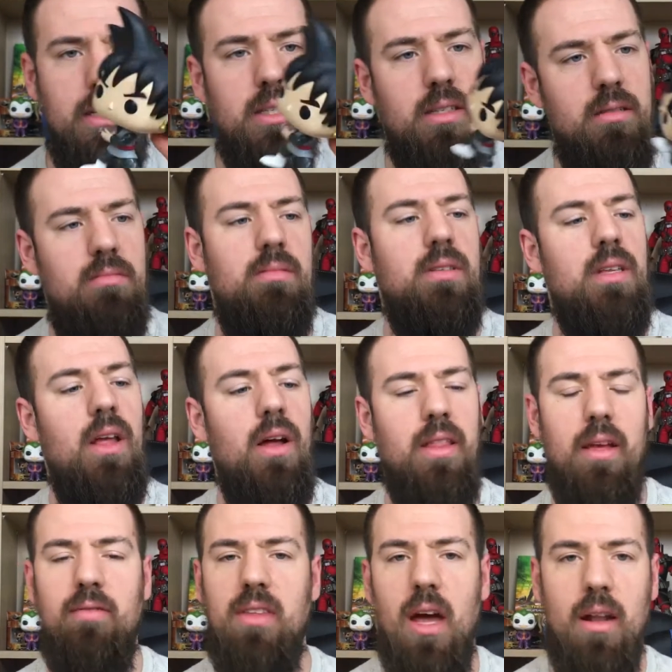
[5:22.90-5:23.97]
it's,
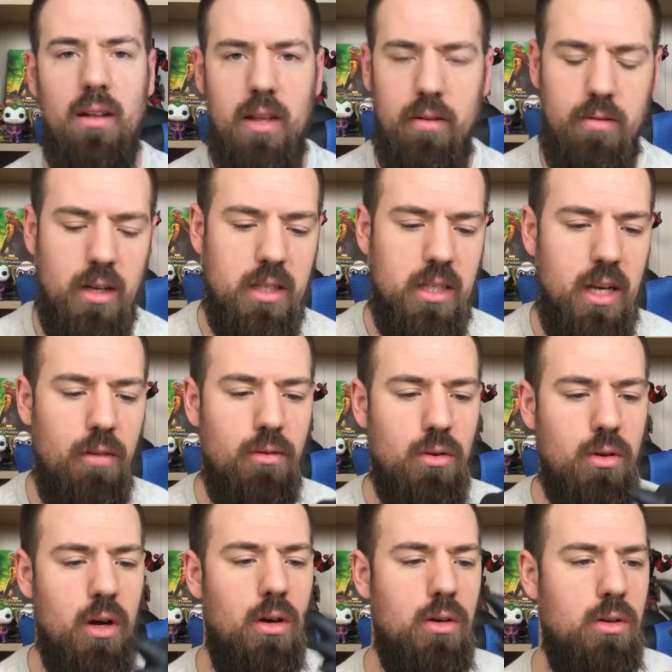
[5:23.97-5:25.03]
you know, they've done
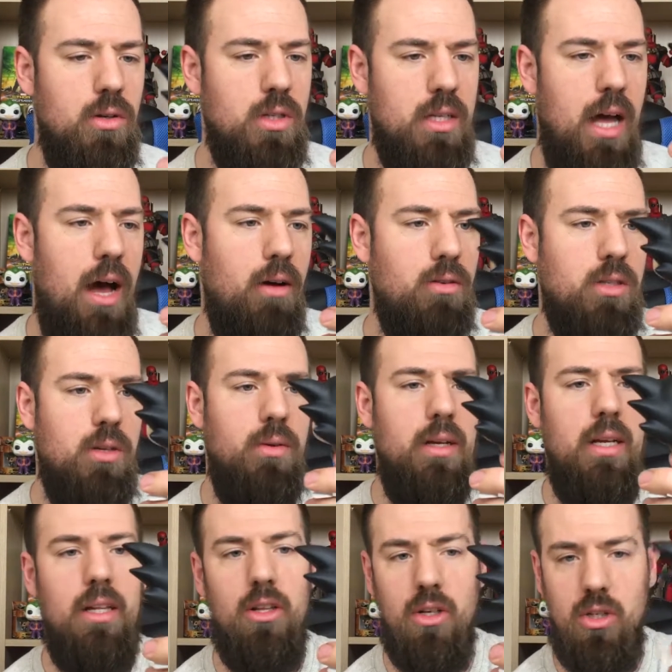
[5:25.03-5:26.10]
several Gokus now,
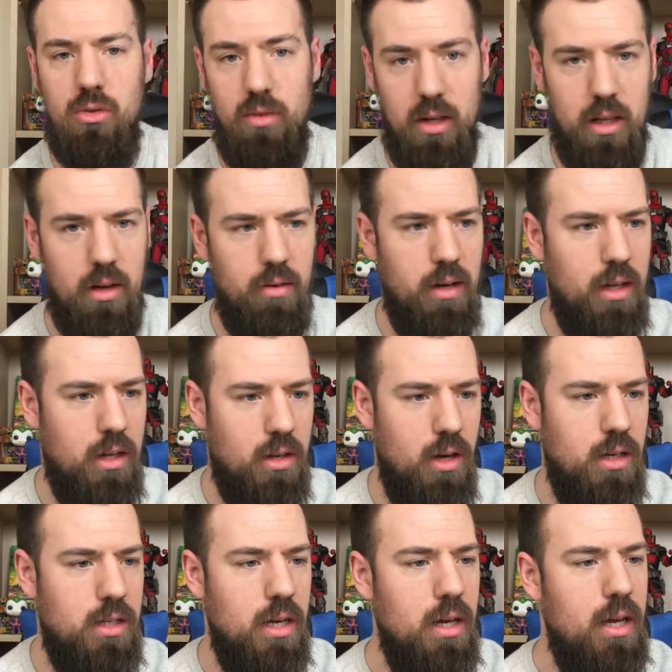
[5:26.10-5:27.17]
so it looks really, really
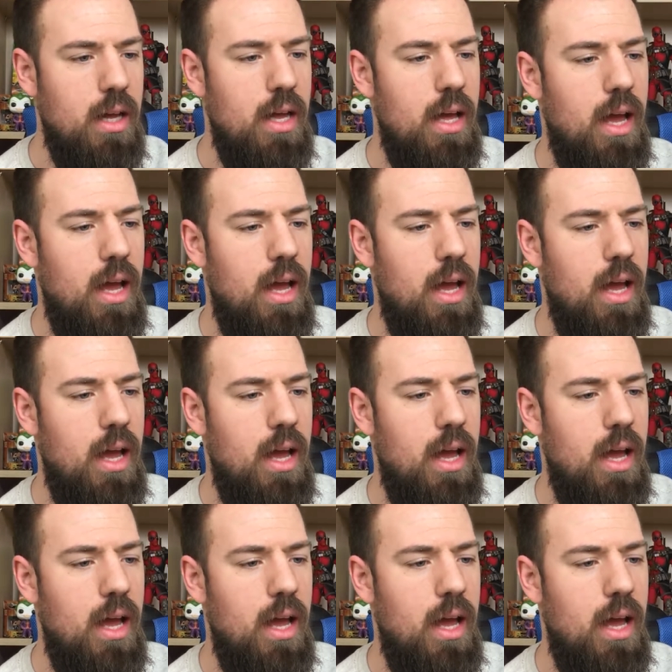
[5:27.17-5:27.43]
good.